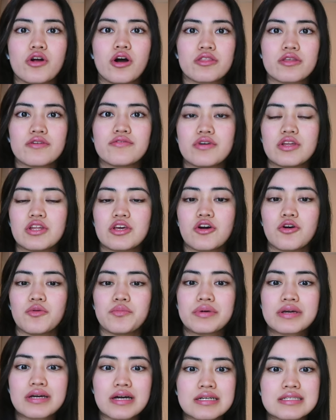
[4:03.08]
on the video?
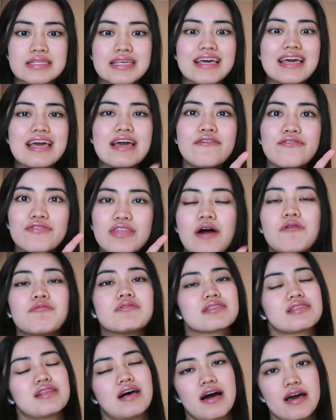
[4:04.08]
Because if that
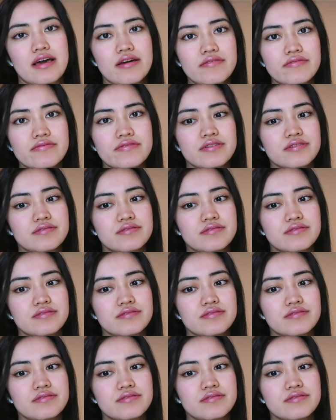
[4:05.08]
was live,